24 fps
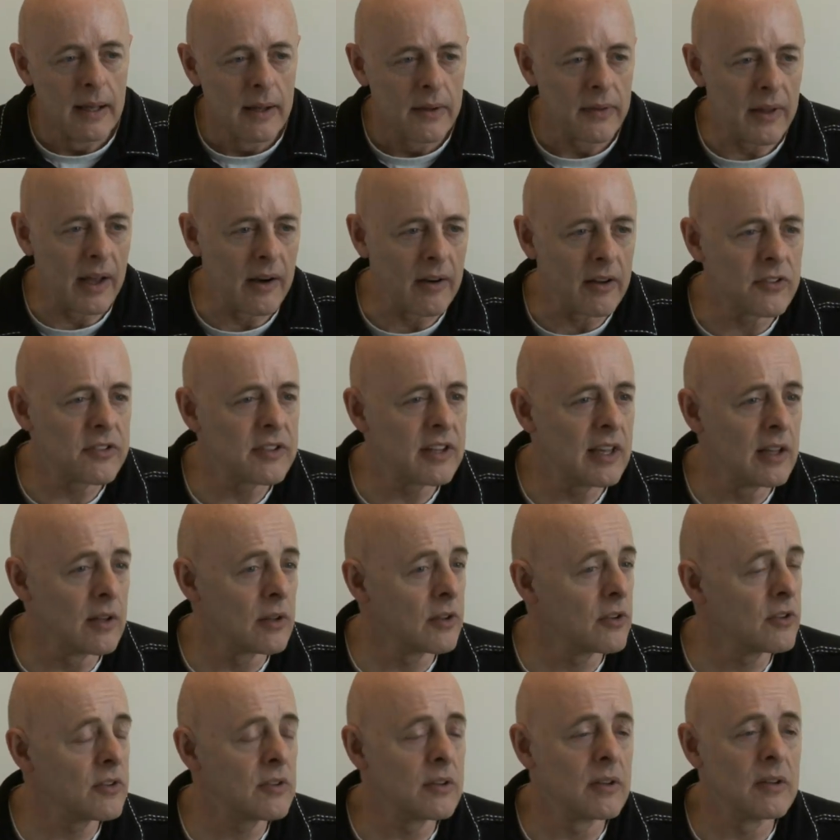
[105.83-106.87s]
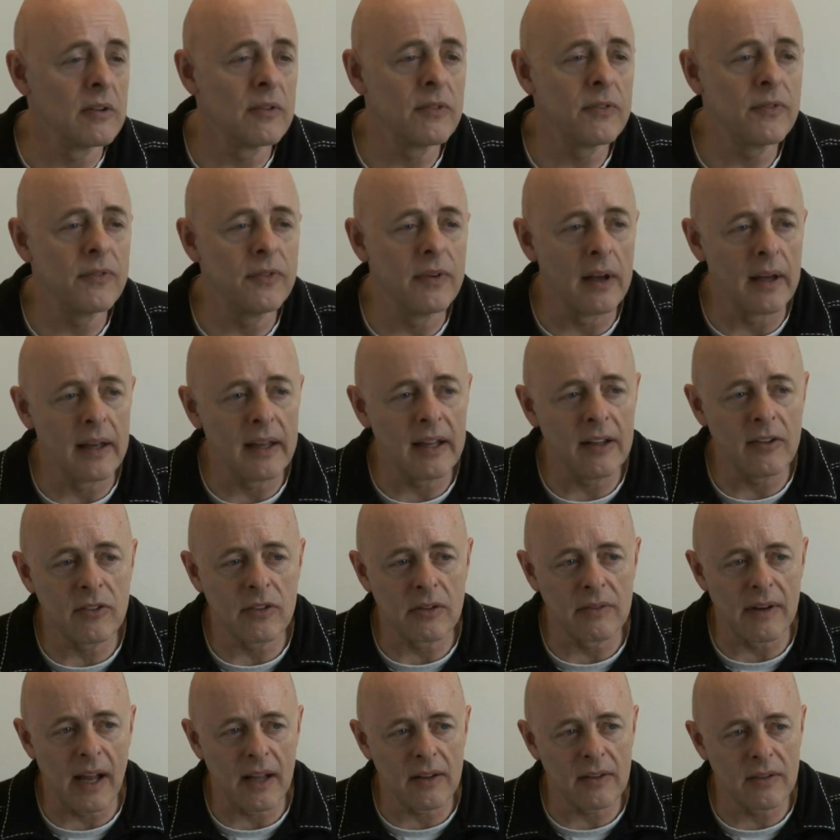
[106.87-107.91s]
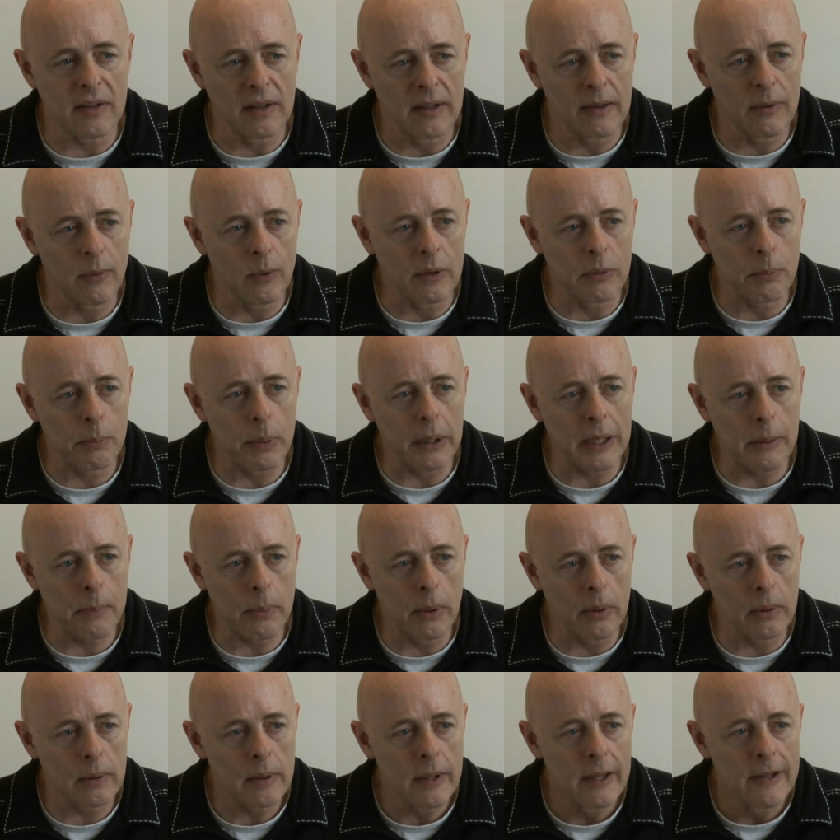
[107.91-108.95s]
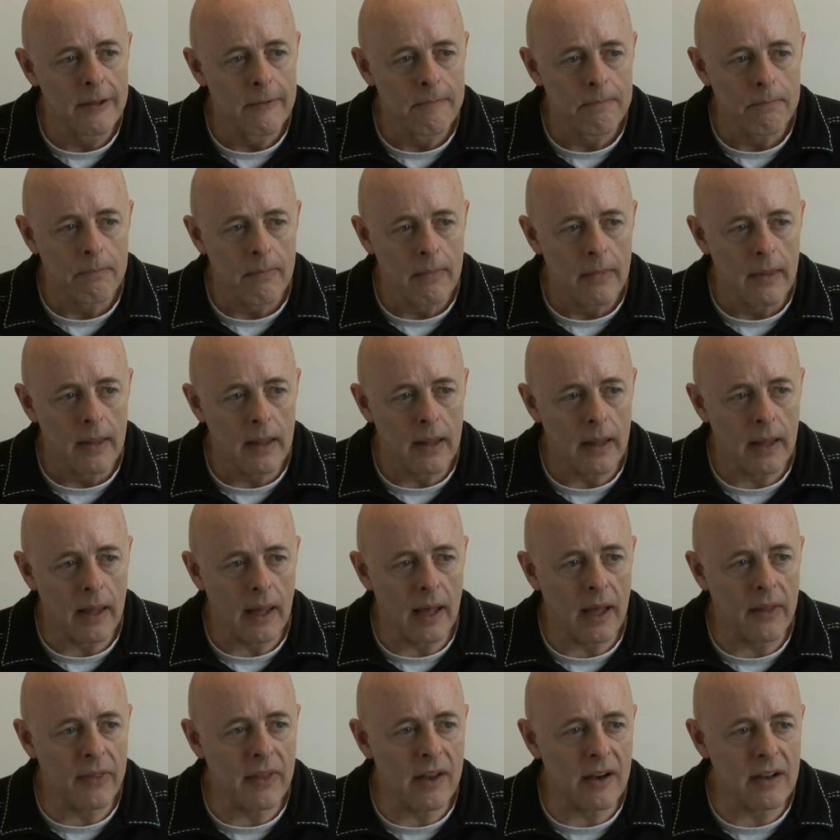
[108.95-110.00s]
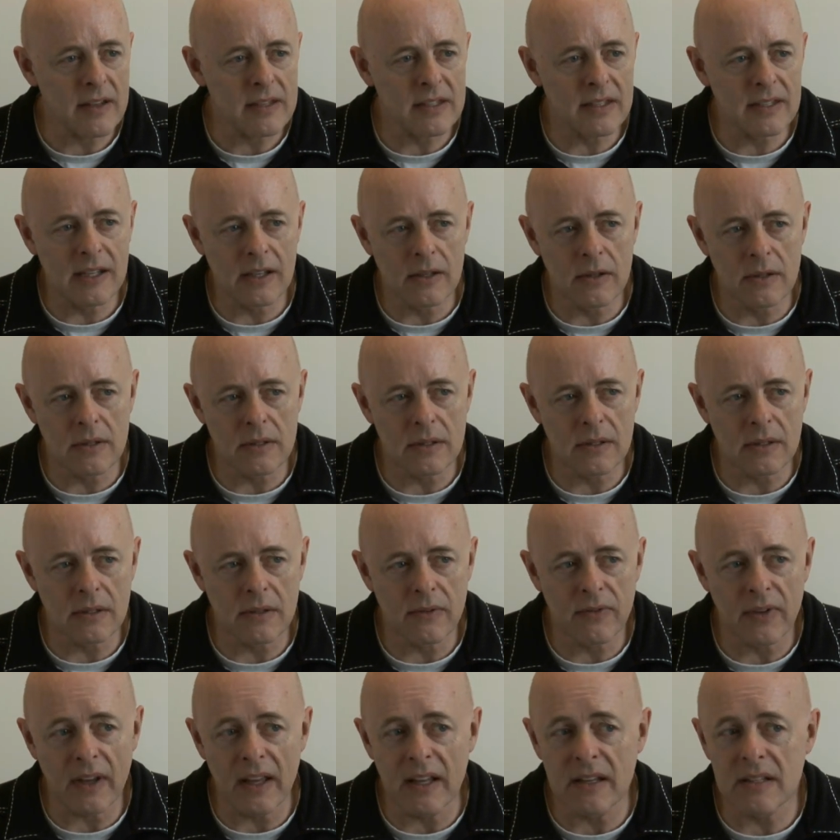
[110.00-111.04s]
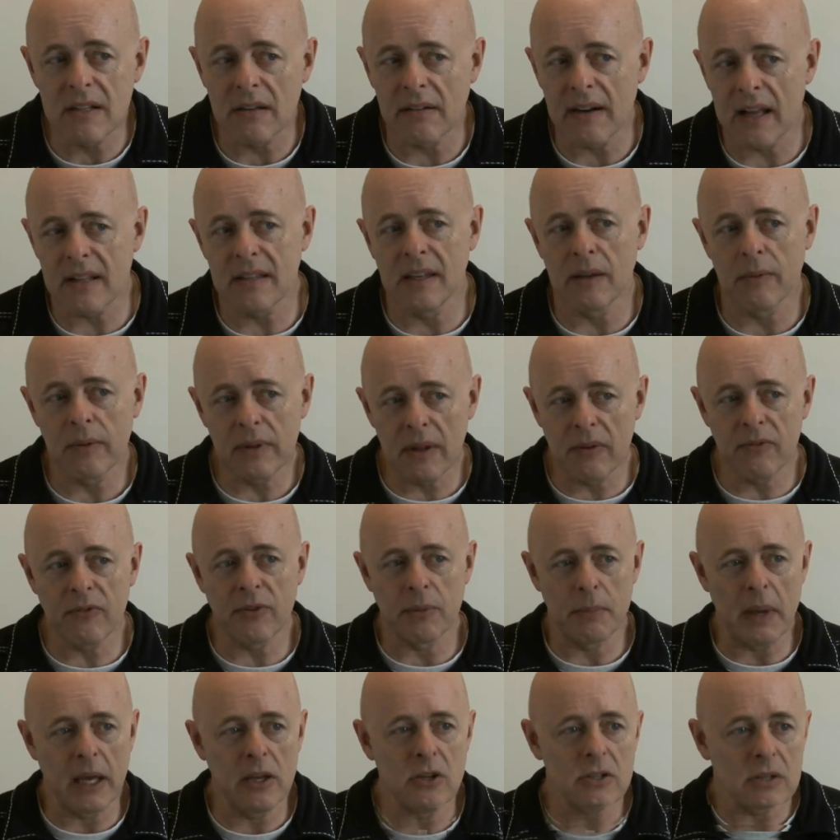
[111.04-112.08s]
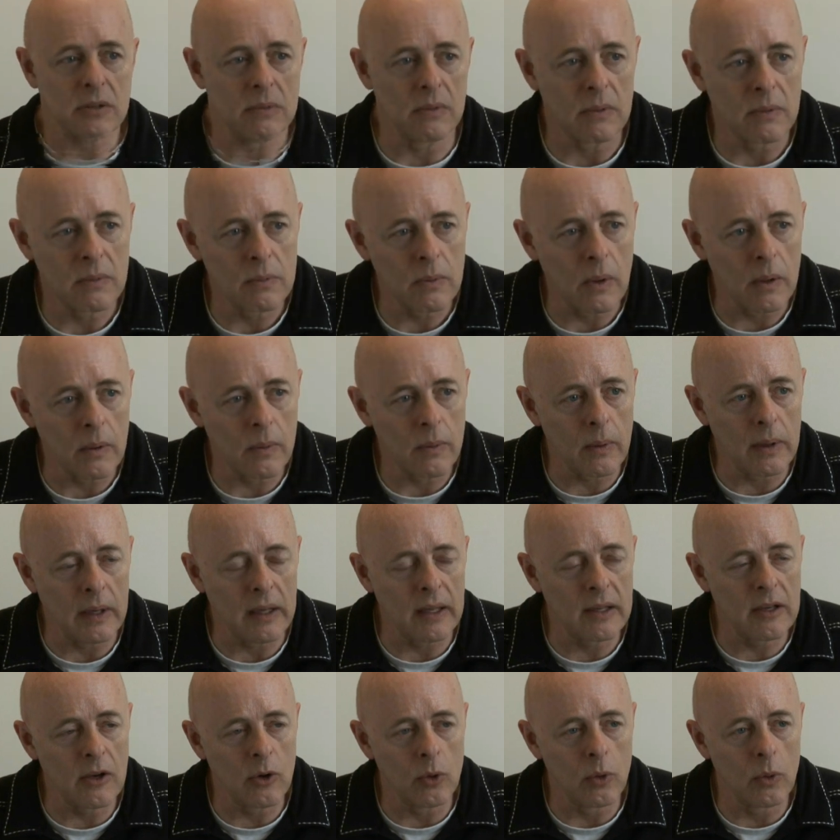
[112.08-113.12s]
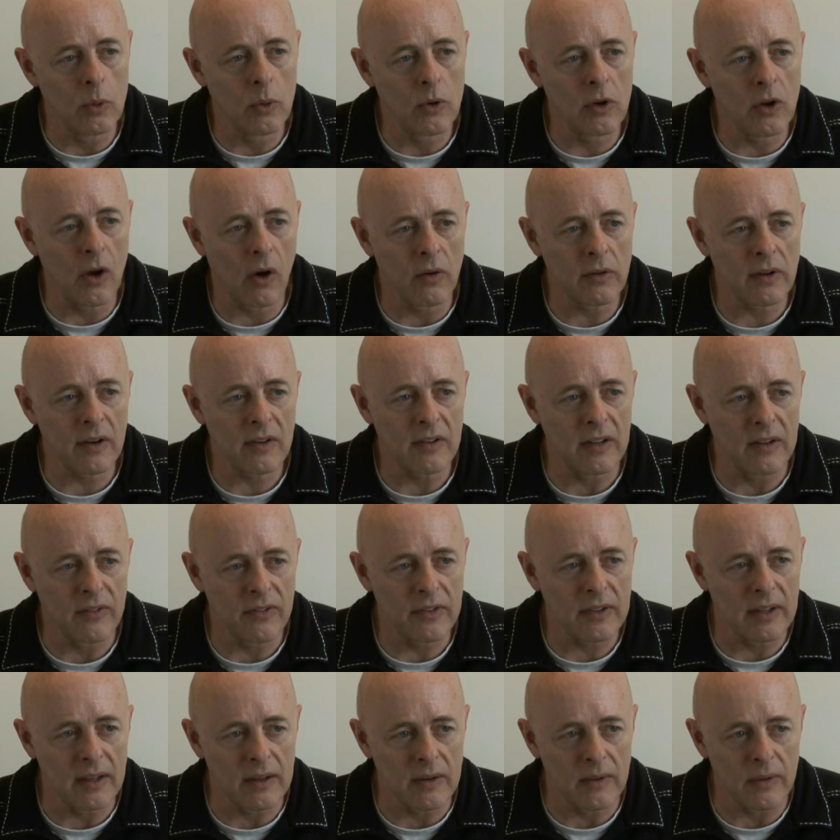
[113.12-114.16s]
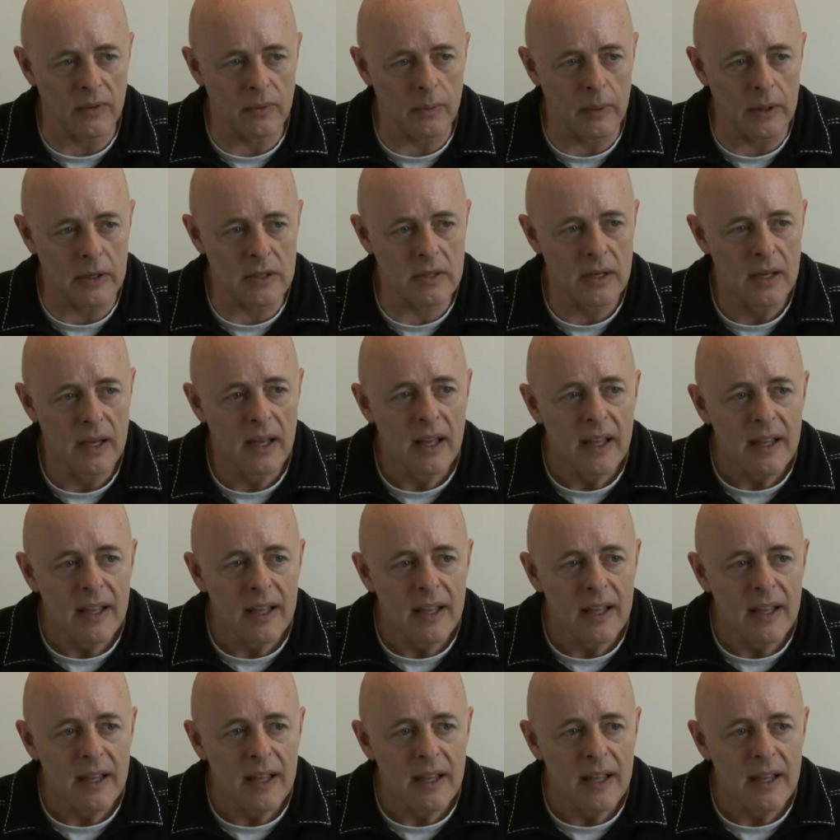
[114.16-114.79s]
There are skills of interacting with people, and there are skills of interacting with information, what we call cognitive skills, which